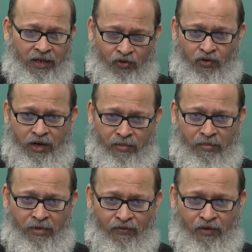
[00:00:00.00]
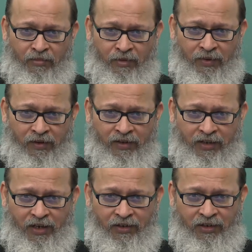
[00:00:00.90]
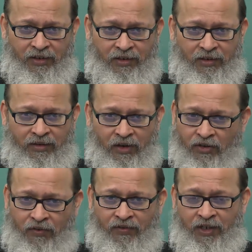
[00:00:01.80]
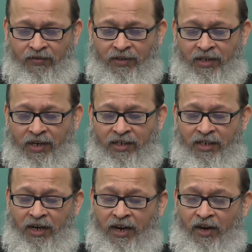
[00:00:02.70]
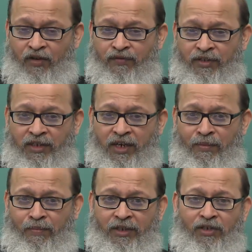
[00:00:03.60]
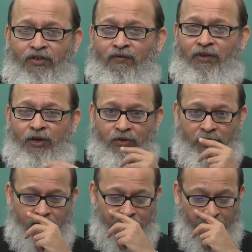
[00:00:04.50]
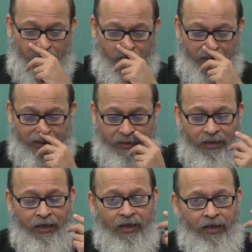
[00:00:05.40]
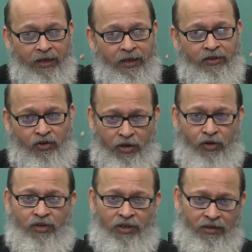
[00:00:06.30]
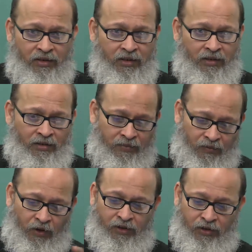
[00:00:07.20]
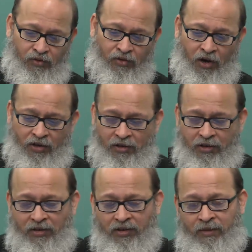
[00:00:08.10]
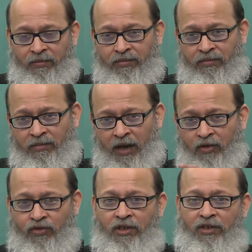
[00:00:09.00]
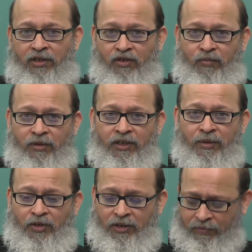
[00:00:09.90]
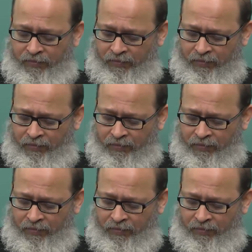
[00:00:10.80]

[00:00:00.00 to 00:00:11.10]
as you will remember from the previous lectures, loss of touch with reality, lack of insight, presence of delusions and hallucination. So, delusion falls into thought and hallucination into perception.